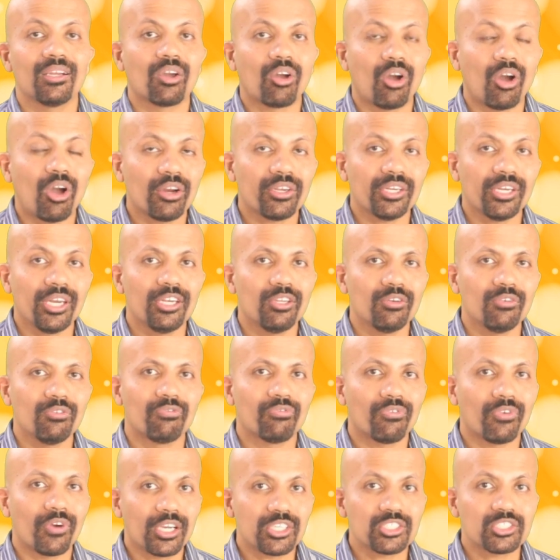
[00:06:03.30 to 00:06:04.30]
cognitive
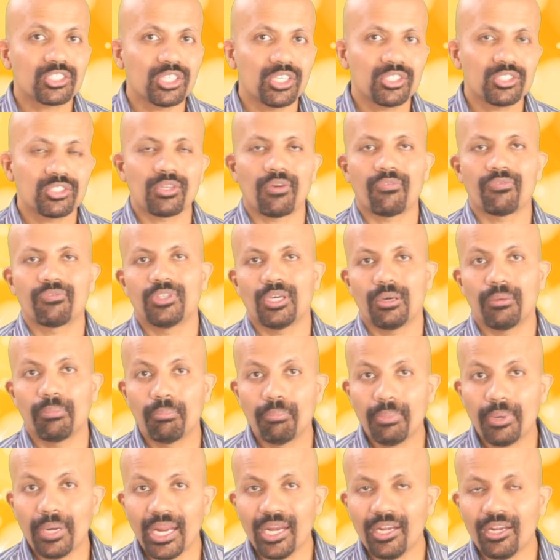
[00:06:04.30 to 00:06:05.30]
functions of the
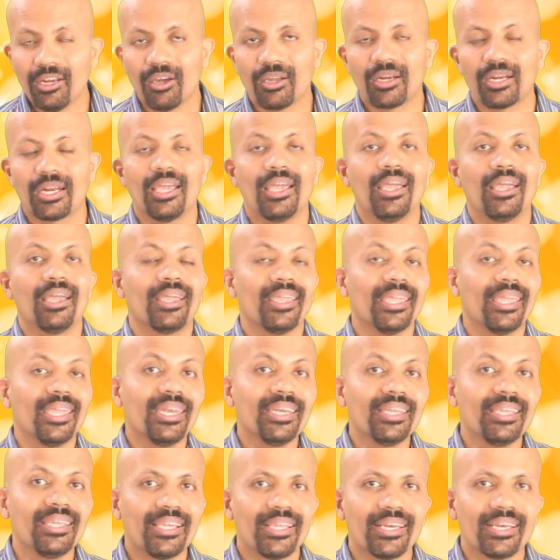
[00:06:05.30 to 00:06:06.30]
brain are
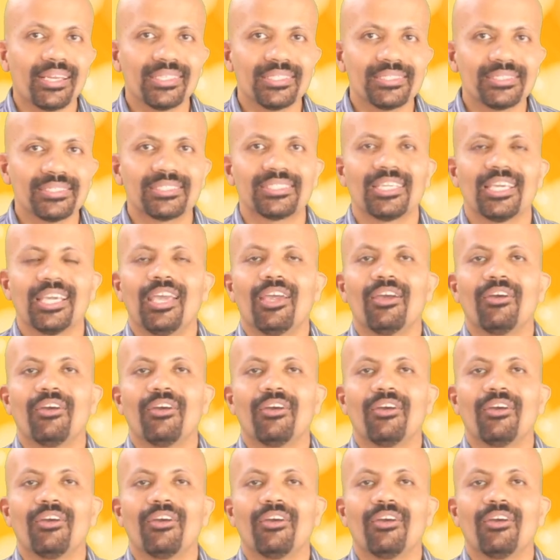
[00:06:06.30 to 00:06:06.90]
increased